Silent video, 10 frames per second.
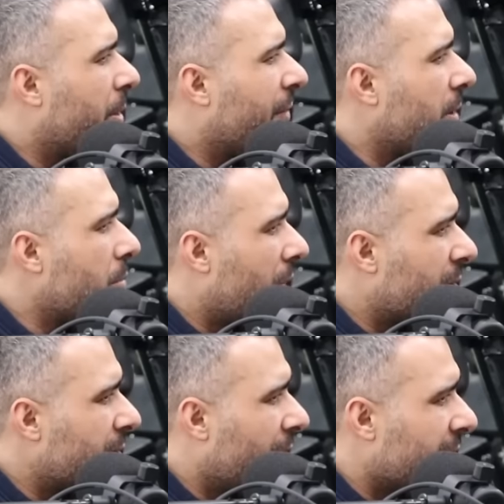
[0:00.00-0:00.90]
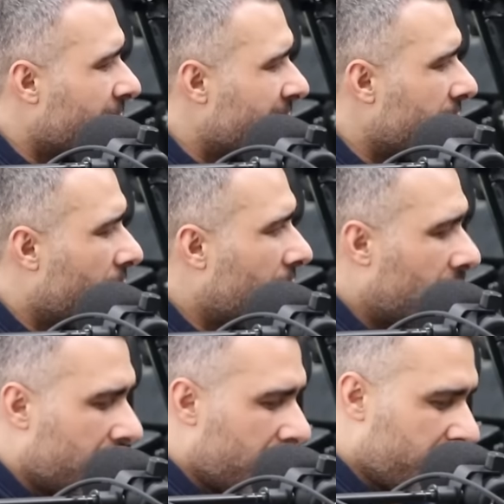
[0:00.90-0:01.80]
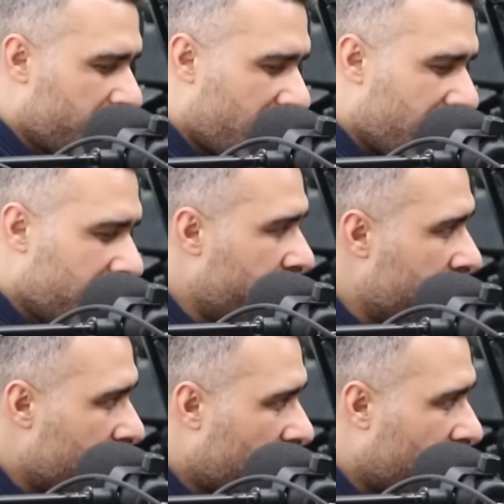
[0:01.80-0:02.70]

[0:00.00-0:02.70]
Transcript: prefer multivitamin or individual